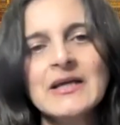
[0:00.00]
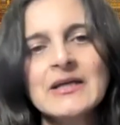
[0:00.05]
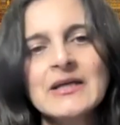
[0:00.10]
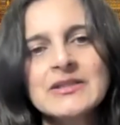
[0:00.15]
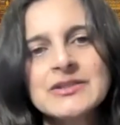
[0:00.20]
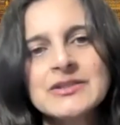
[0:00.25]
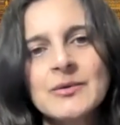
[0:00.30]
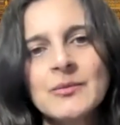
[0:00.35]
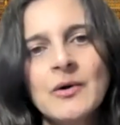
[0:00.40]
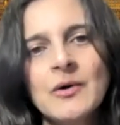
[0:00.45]

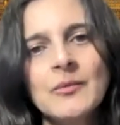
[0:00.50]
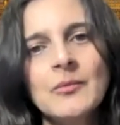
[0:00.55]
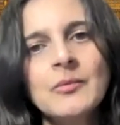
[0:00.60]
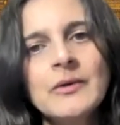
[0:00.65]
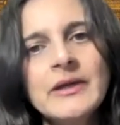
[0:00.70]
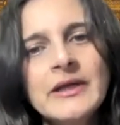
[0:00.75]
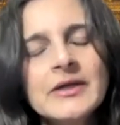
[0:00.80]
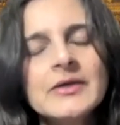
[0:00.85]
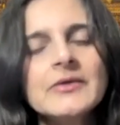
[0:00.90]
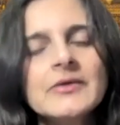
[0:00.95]
So what
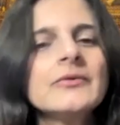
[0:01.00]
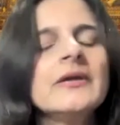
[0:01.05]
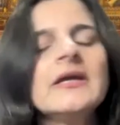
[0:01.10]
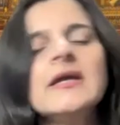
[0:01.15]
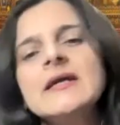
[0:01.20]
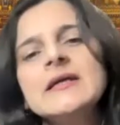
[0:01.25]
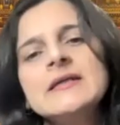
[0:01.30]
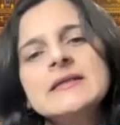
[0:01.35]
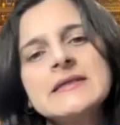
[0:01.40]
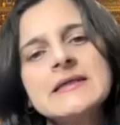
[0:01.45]
we
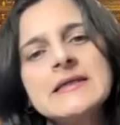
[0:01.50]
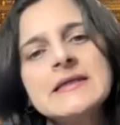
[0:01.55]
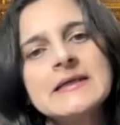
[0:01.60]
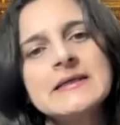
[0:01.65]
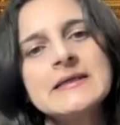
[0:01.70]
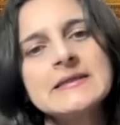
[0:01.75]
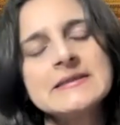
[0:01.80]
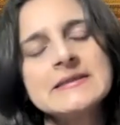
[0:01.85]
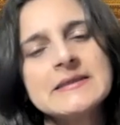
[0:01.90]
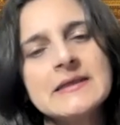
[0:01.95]
create
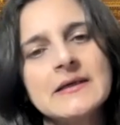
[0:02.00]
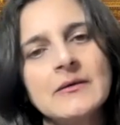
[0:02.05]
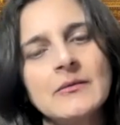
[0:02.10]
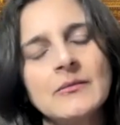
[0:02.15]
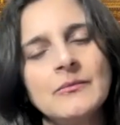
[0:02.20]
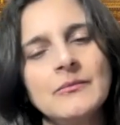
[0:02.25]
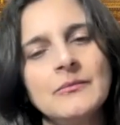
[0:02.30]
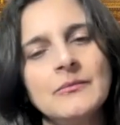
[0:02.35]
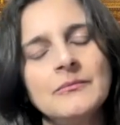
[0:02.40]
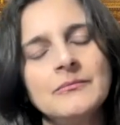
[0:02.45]
is,
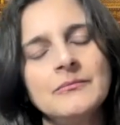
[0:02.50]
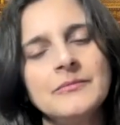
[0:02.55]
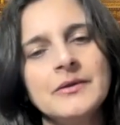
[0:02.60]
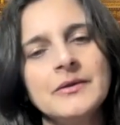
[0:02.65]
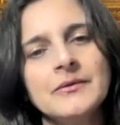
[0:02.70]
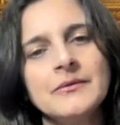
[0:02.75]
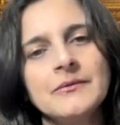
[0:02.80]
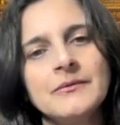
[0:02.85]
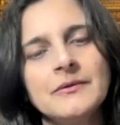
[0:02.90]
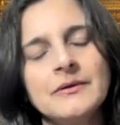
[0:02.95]

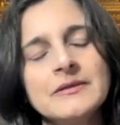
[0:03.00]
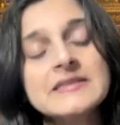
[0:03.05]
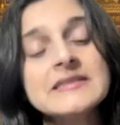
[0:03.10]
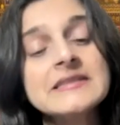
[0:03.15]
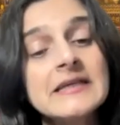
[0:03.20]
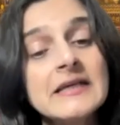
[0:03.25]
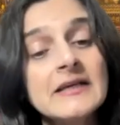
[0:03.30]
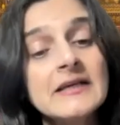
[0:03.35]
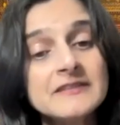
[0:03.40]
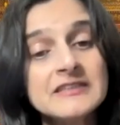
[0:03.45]
a
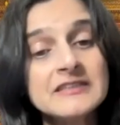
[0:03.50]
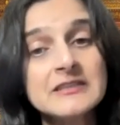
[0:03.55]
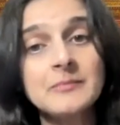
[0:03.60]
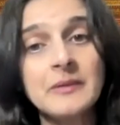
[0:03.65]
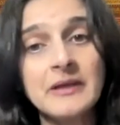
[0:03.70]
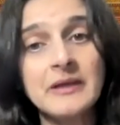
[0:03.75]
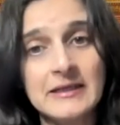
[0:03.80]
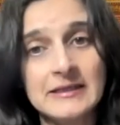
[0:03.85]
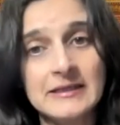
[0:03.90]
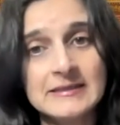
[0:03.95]
safe
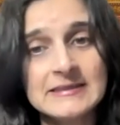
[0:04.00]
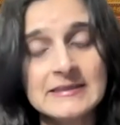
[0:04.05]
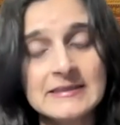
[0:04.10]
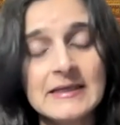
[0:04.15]
space,